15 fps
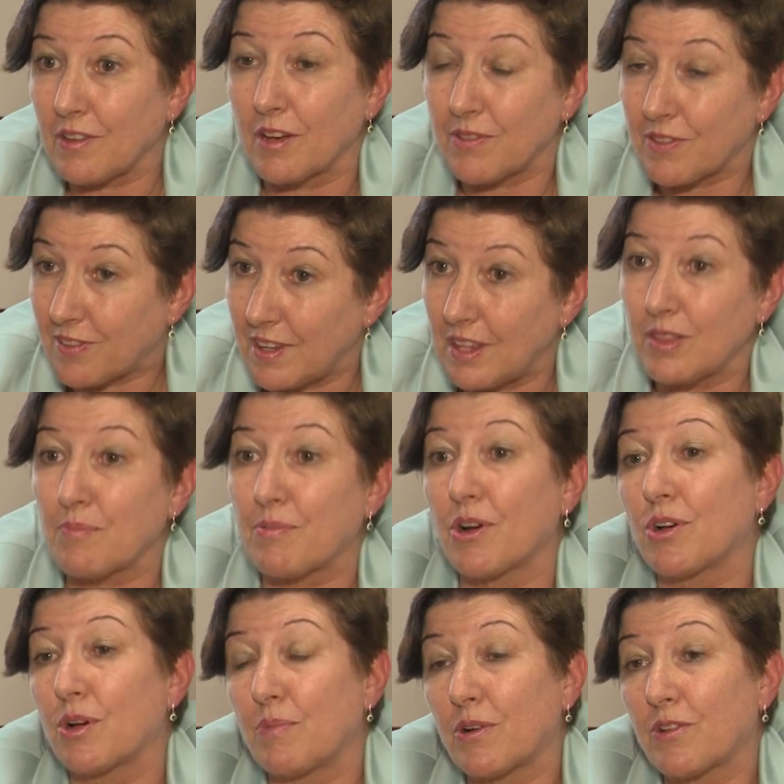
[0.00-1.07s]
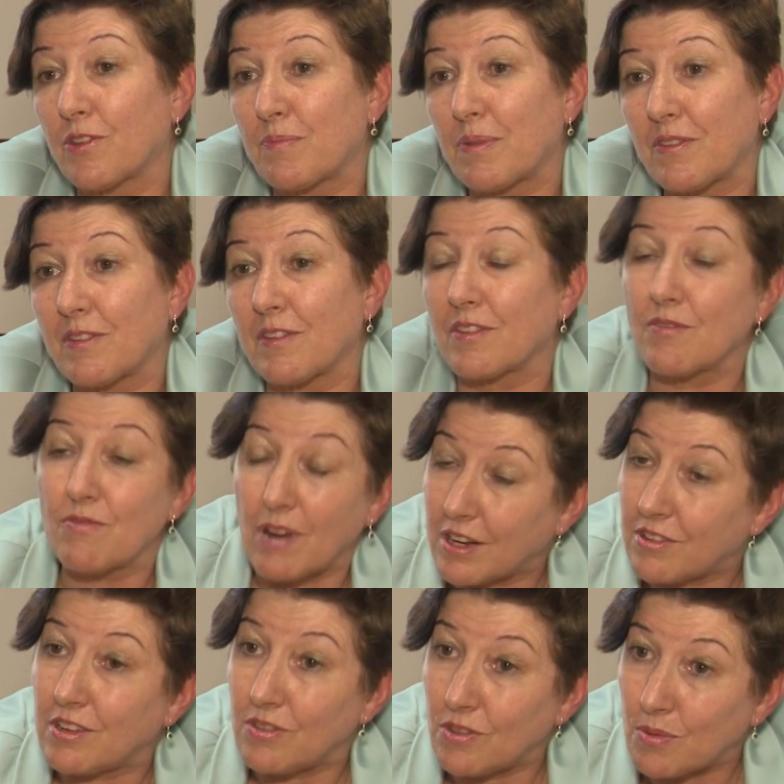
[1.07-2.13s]
overseeing the broker books of business and
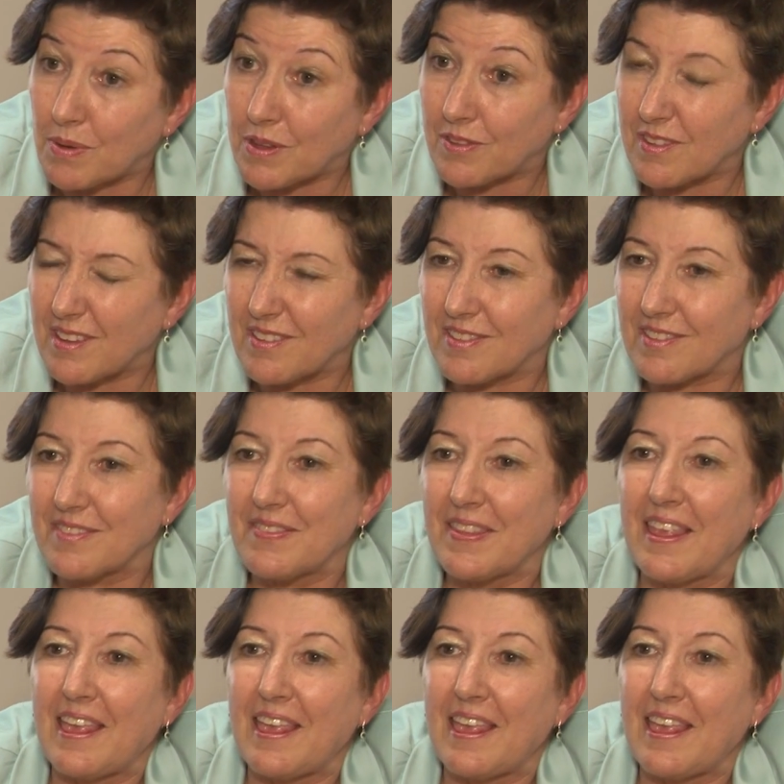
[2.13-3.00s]
writing new business.